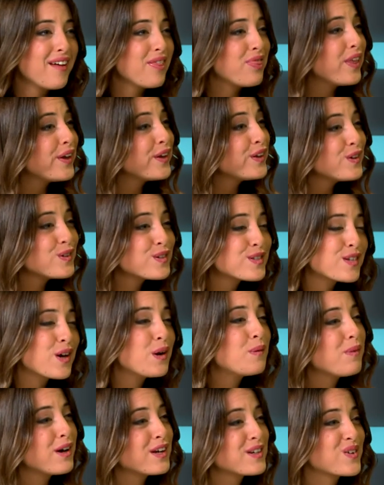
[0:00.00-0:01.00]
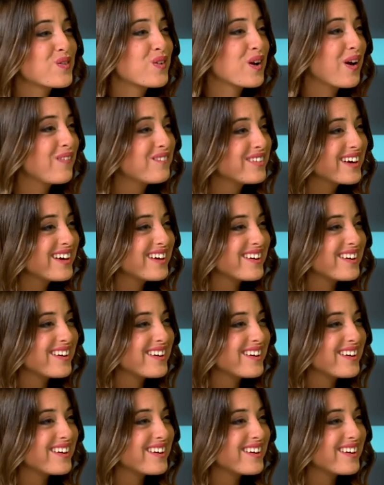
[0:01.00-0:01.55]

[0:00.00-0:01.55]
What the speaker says: Thank you so much for coming in.